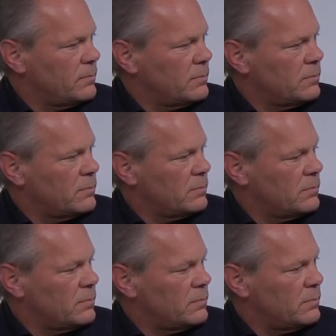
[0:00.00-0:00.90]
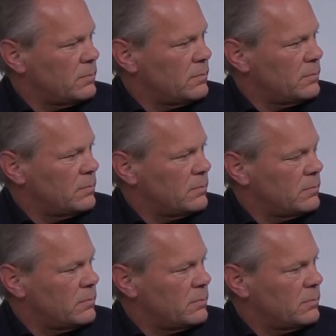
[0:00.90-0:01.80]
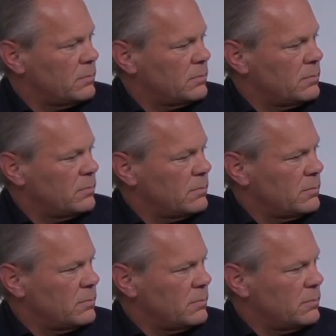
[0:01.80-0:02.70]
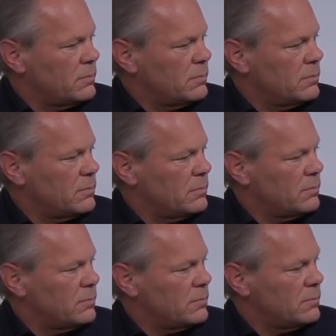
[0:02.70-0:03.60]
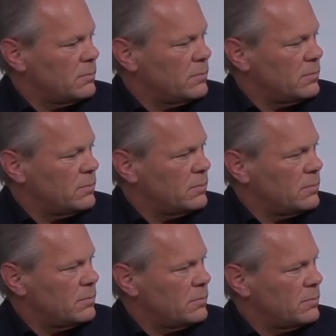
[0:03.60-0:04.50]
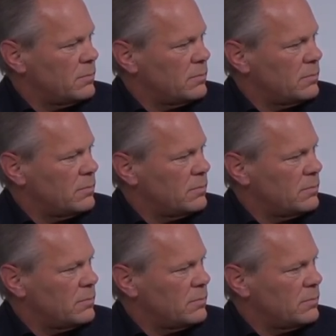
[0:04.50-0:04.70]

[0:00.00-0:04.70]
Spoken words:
The person shown says nothing.